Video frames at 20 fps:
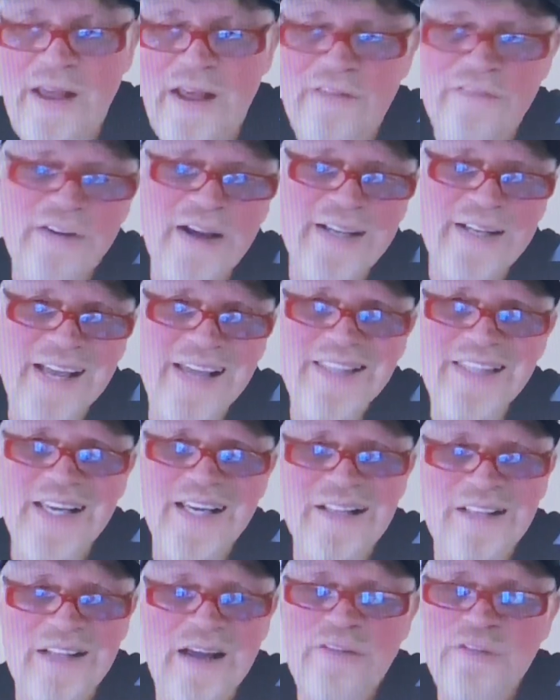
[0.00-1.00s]
In fact, I think
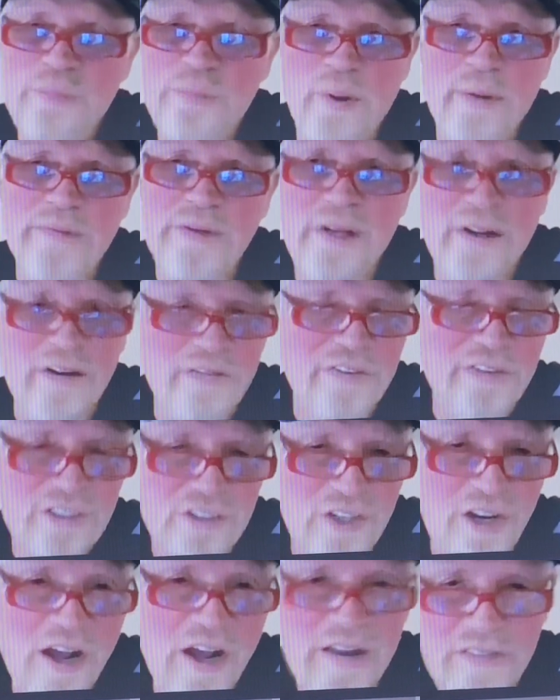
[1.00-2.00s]
love's probably going to fix
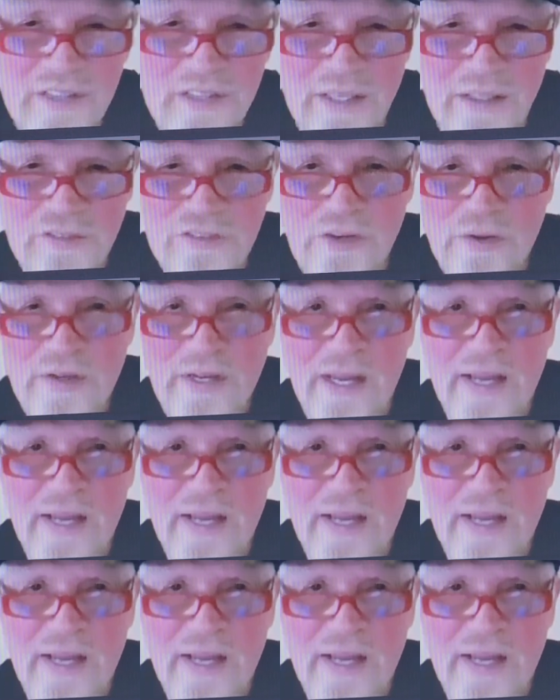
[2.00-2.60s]
a lot of things, okay?